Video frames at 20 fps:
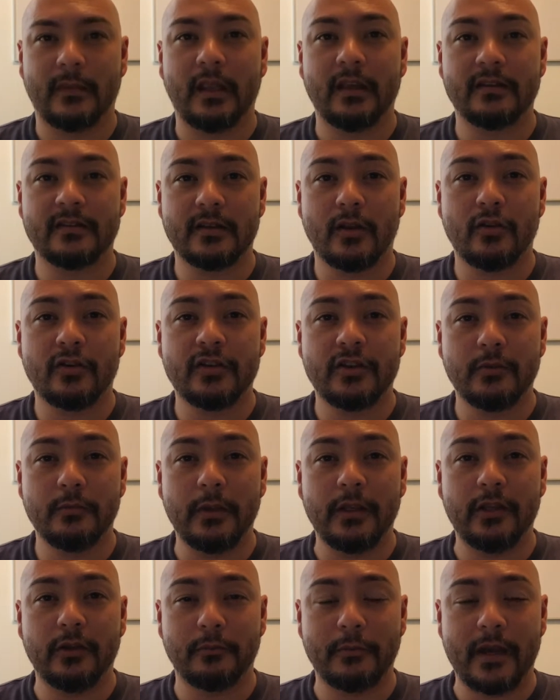As long as you
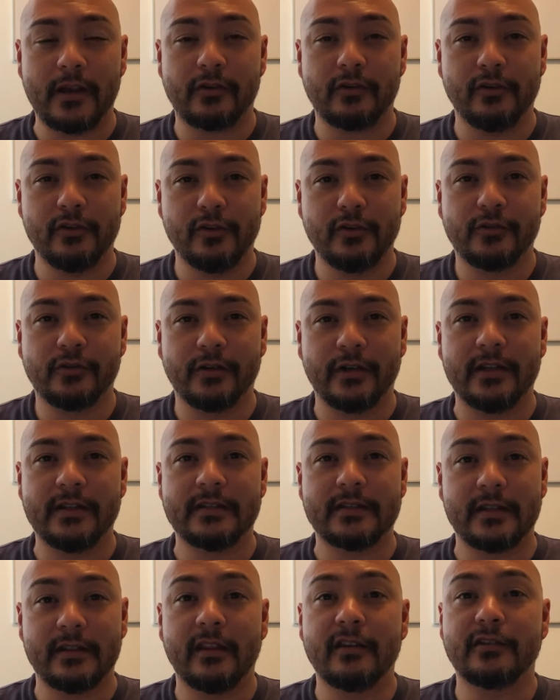meet your
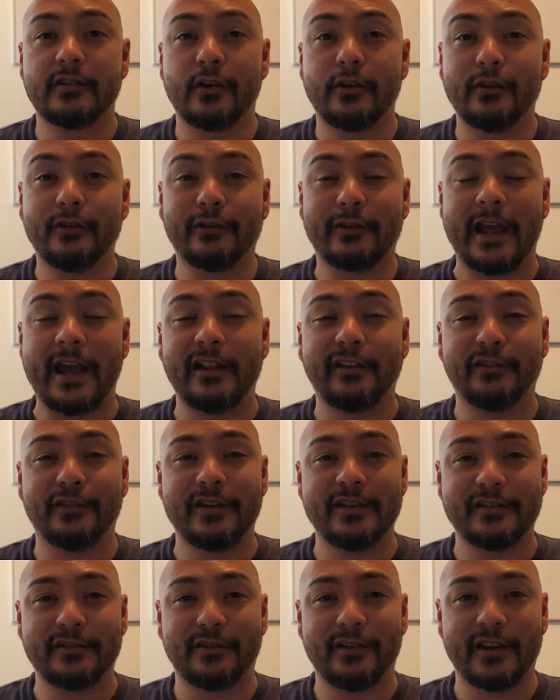macronutrients and the total
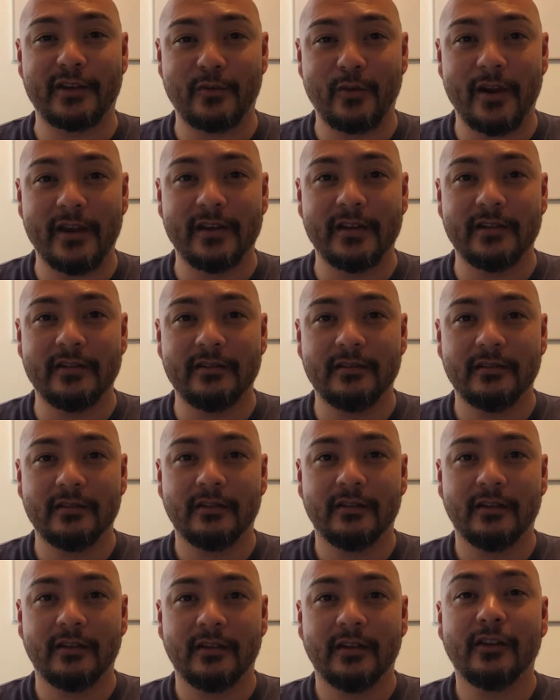calories are equated,
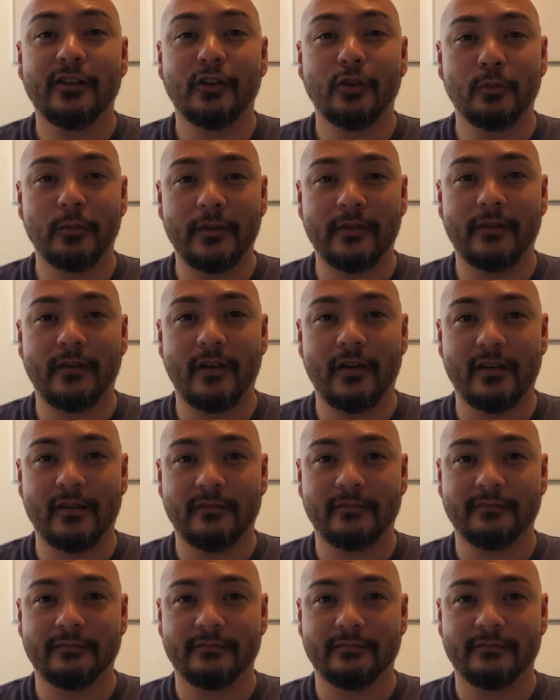you'll be fine.